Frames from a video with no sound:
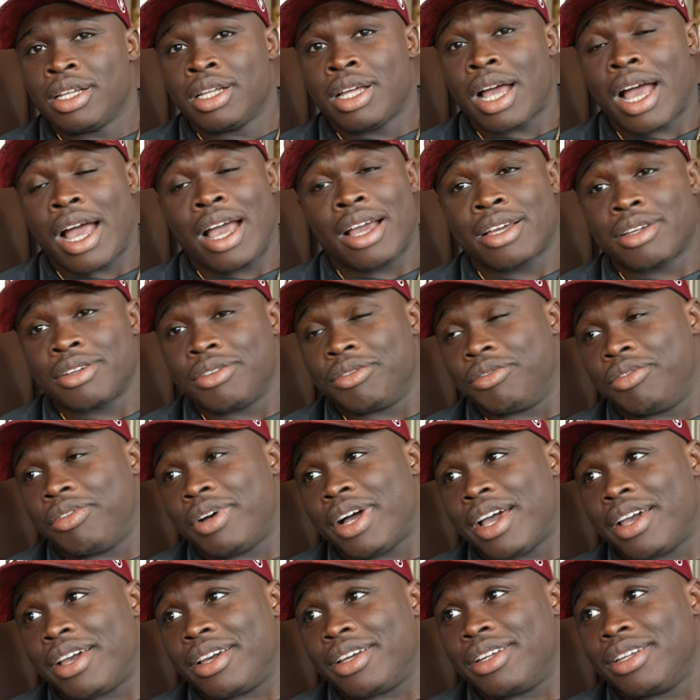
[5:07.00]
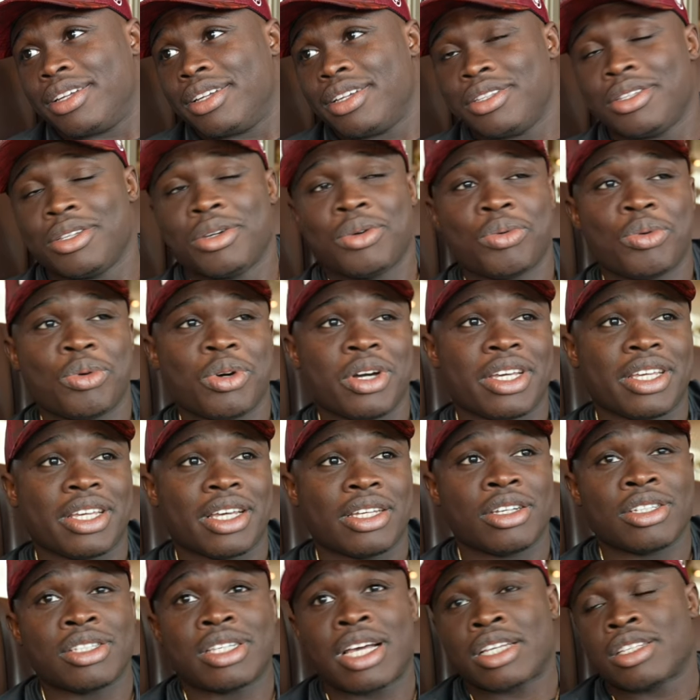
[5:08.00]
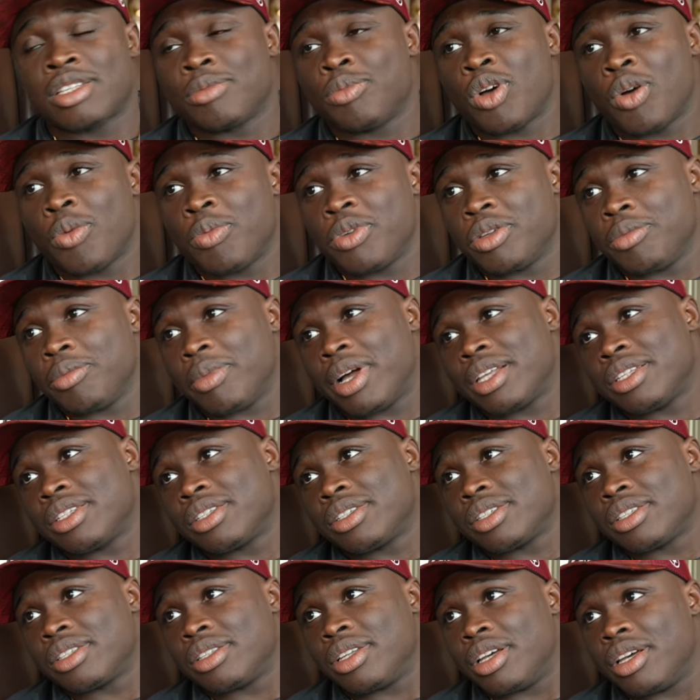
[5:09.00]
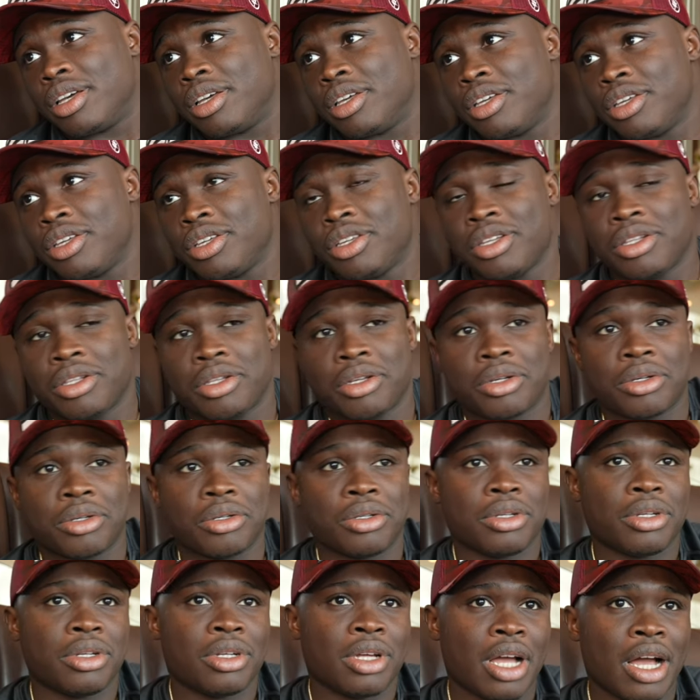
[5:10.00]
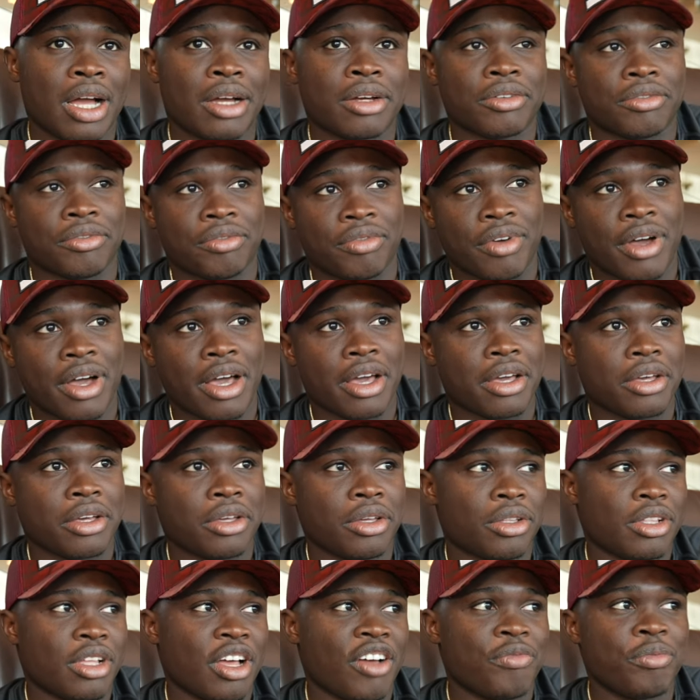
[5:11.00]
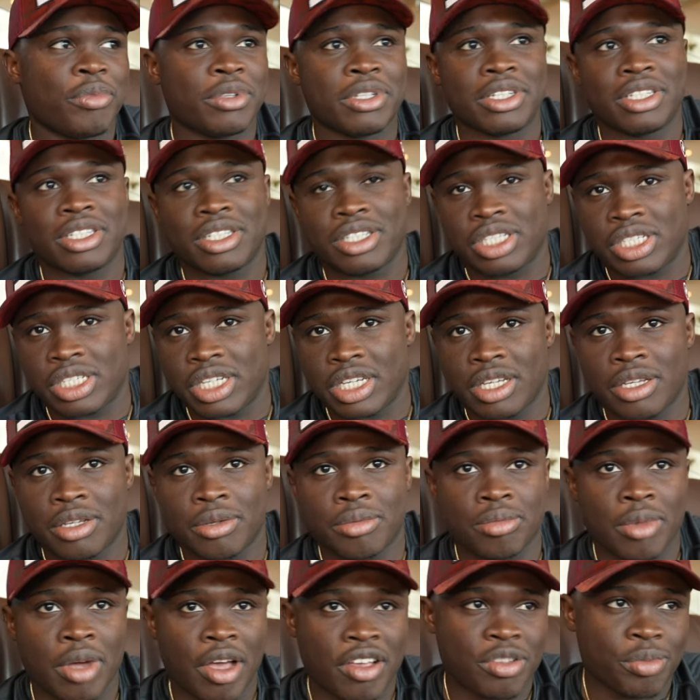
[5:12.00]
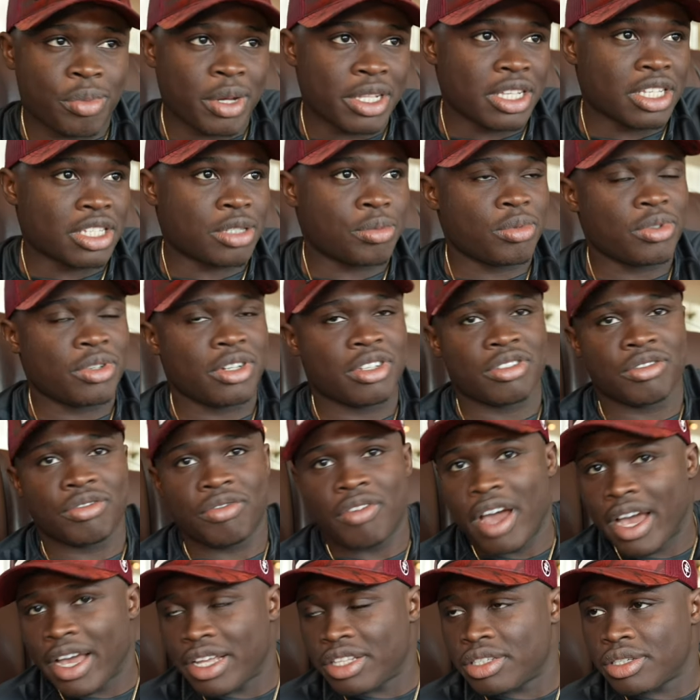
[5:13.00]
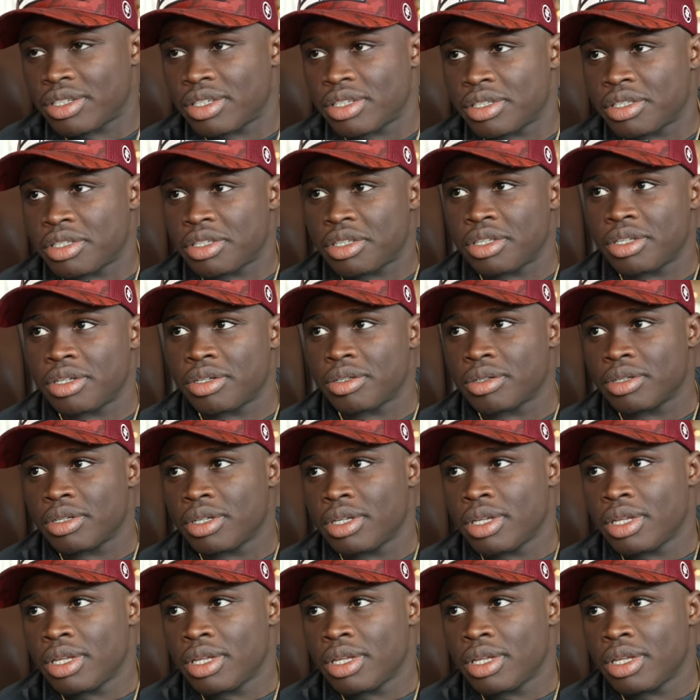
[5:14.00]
I can fight. You know what? Yeah, just ask about me in Manchester. You know, I can fight. You know, I've been in the gym. I've spent experienced fighters, you know.